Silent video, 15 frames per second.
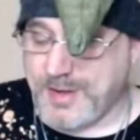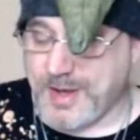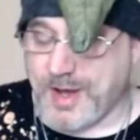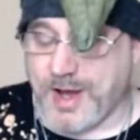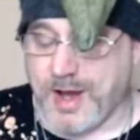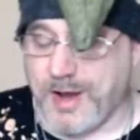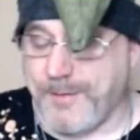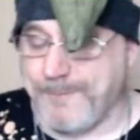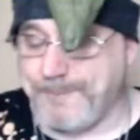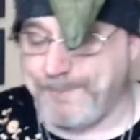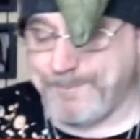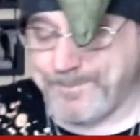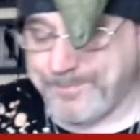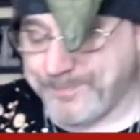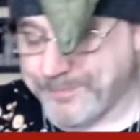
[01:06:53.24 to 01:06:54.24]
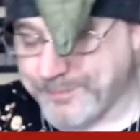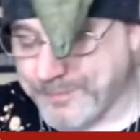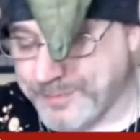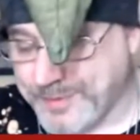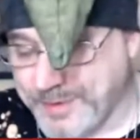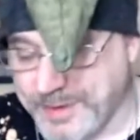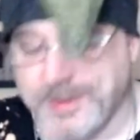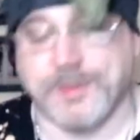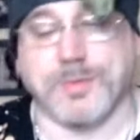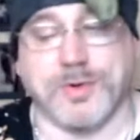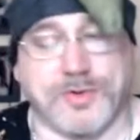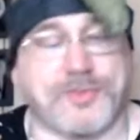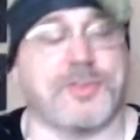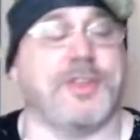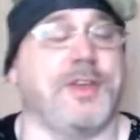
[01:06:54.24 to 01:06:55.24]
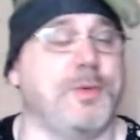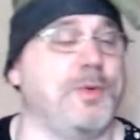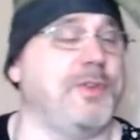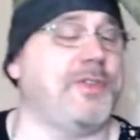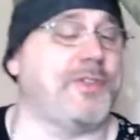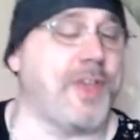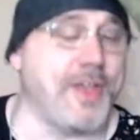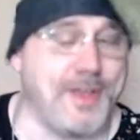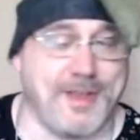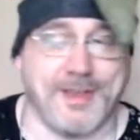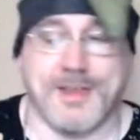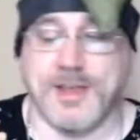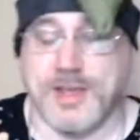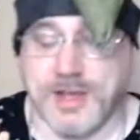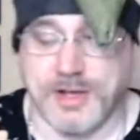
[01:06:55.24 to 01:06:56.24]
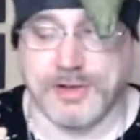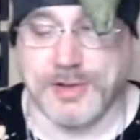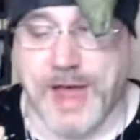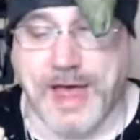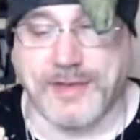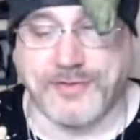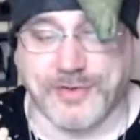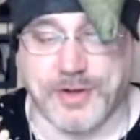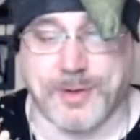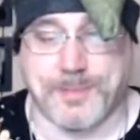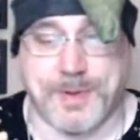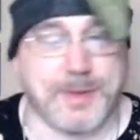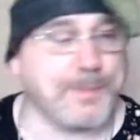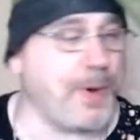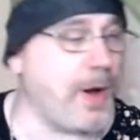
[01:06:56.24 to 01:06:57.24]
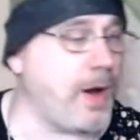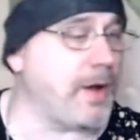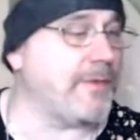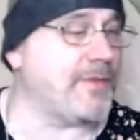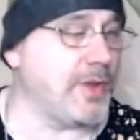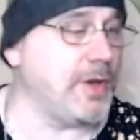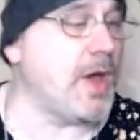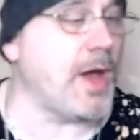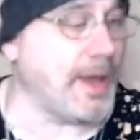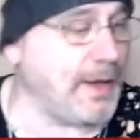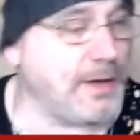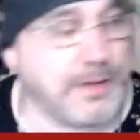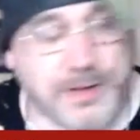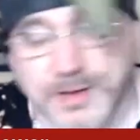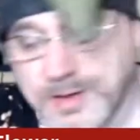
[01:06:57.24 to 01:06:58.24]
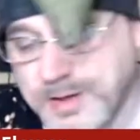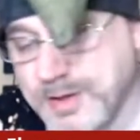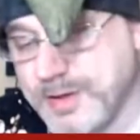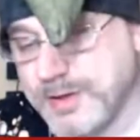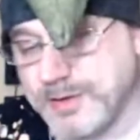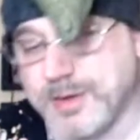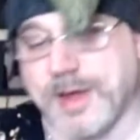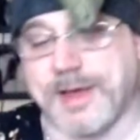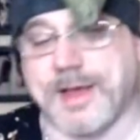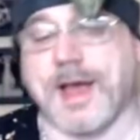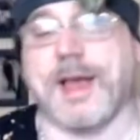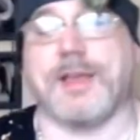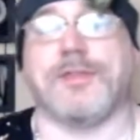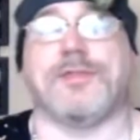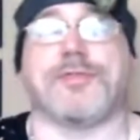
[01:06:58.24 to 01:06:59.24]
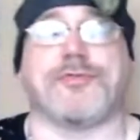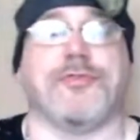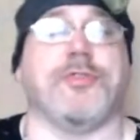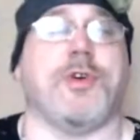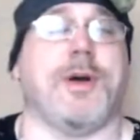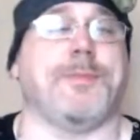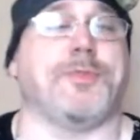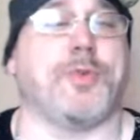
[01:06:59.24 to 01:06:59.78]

it was it lasted a big part of the night. Like, I threw up